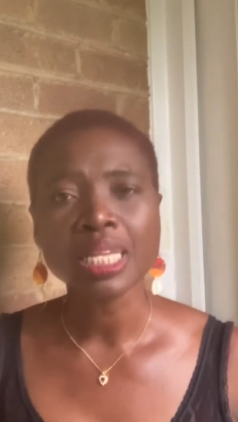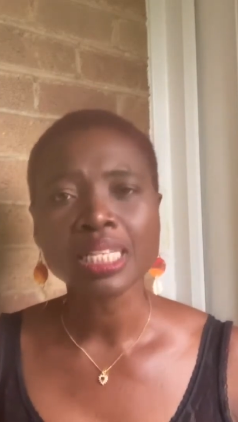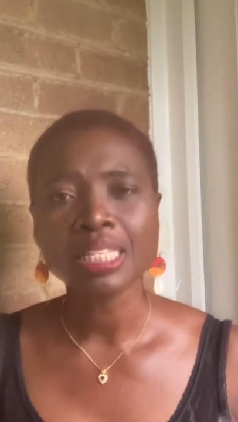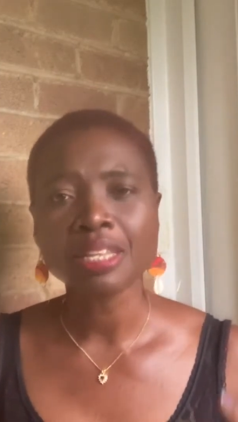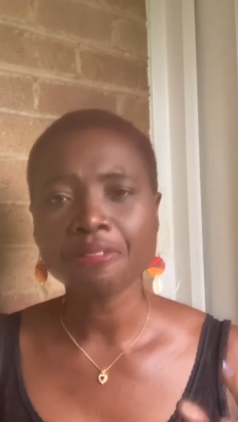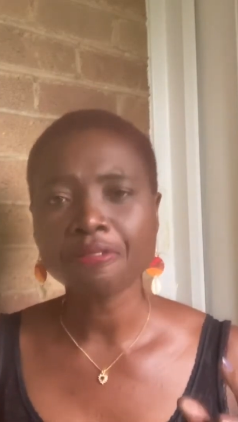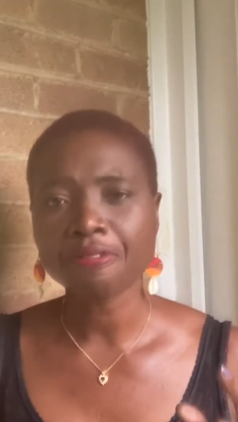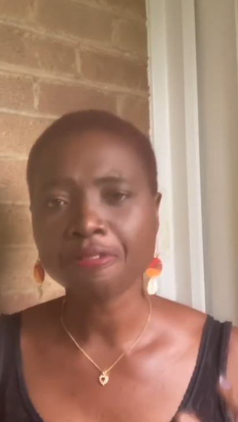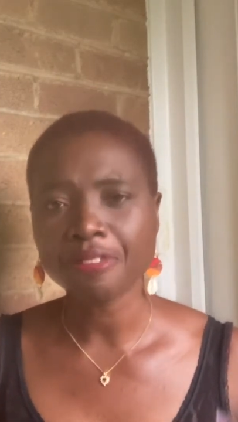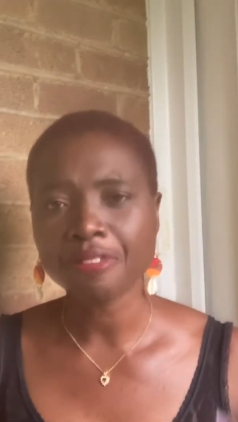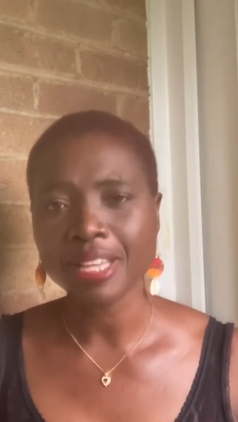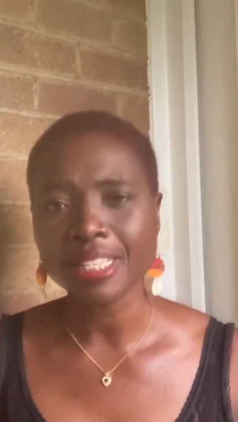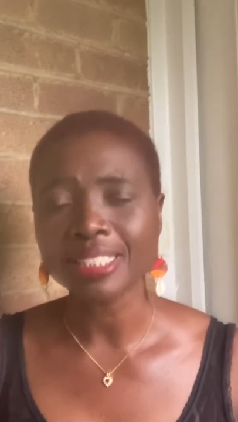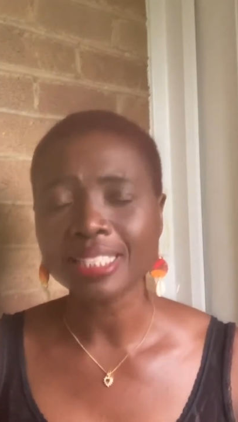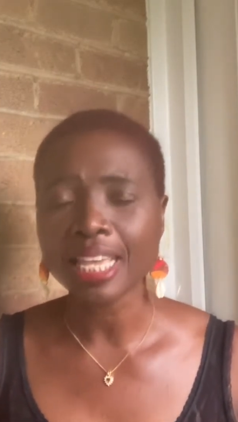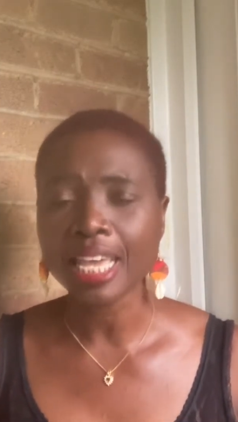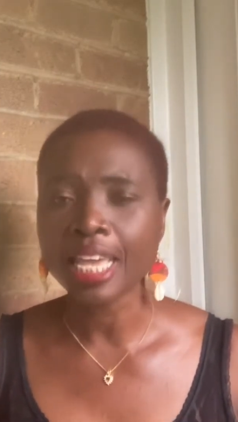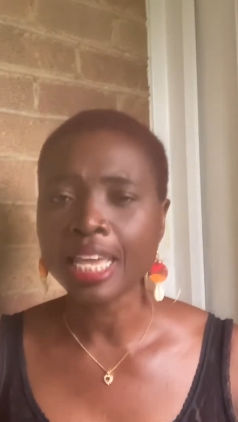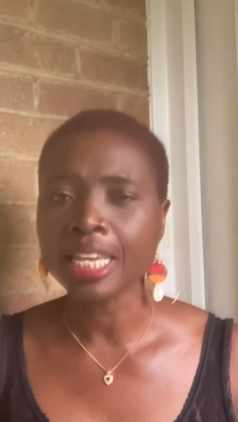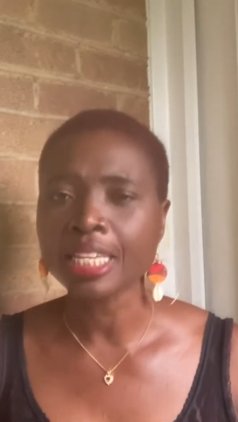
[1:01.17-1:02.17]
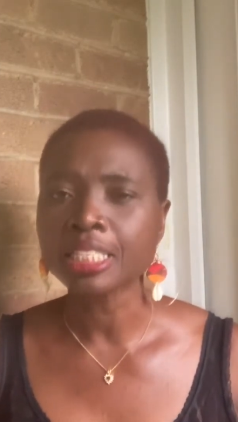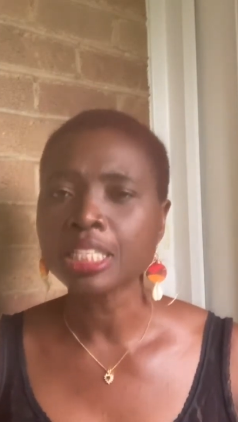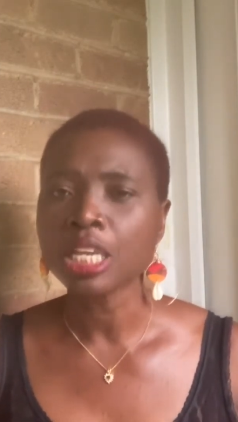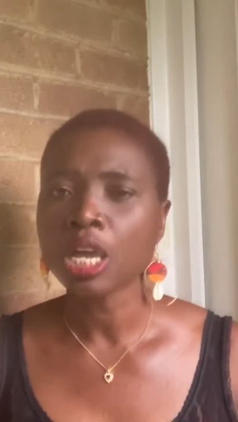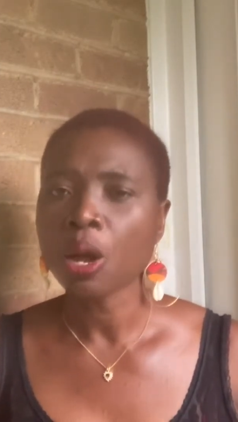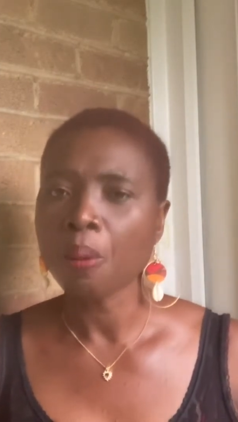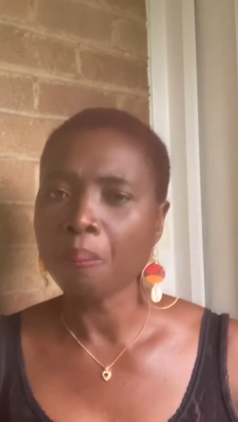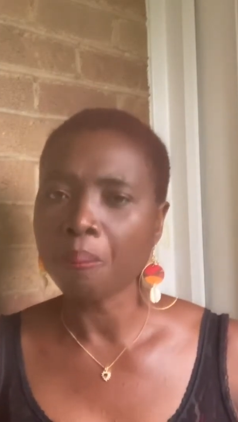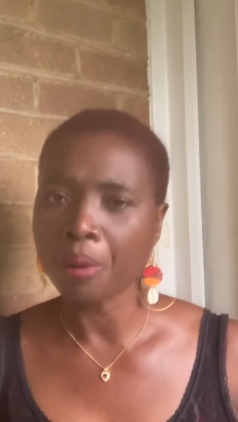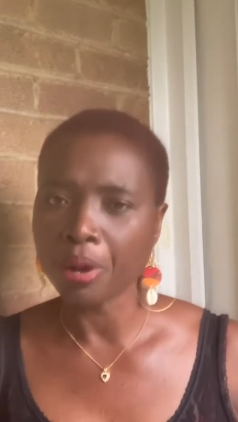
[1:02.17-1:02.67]
the first aid
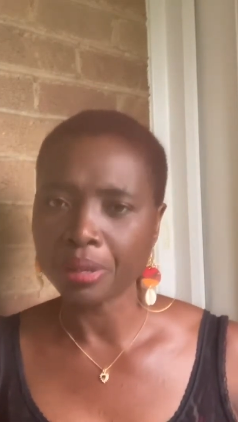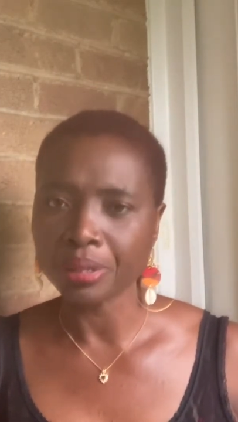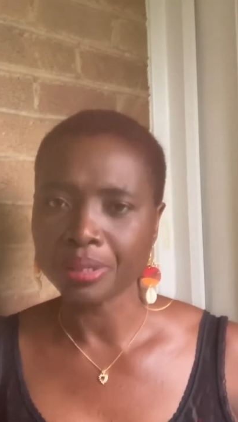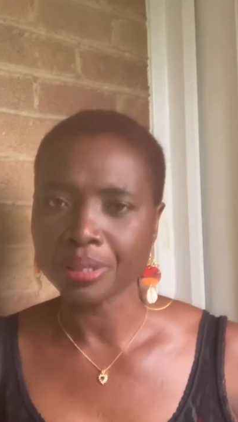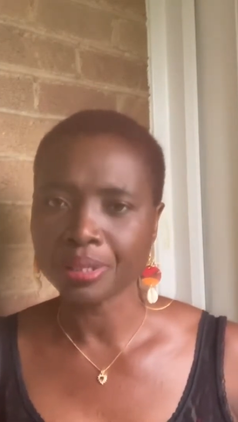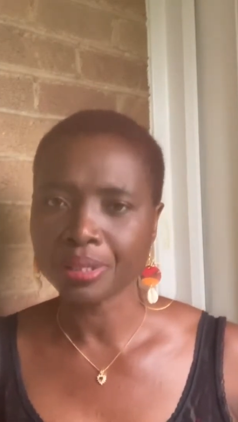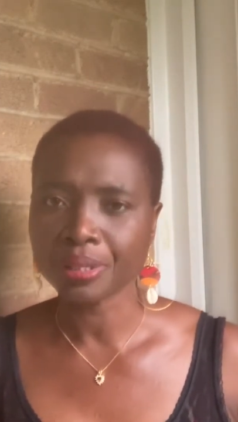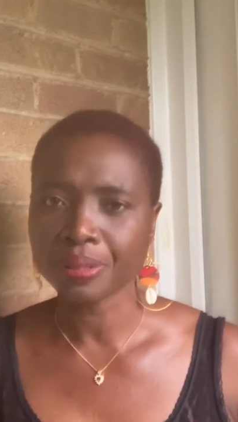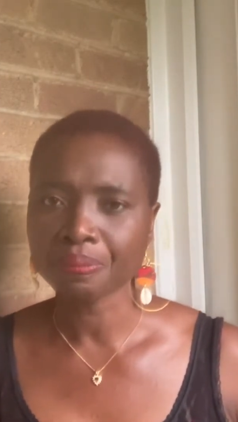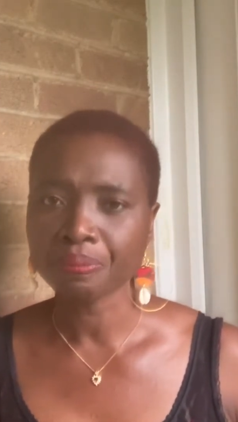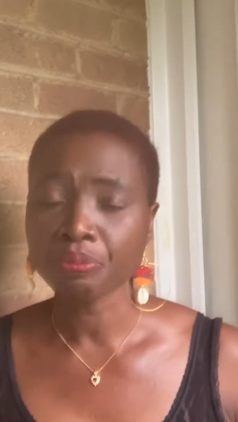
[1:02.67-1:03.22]
box.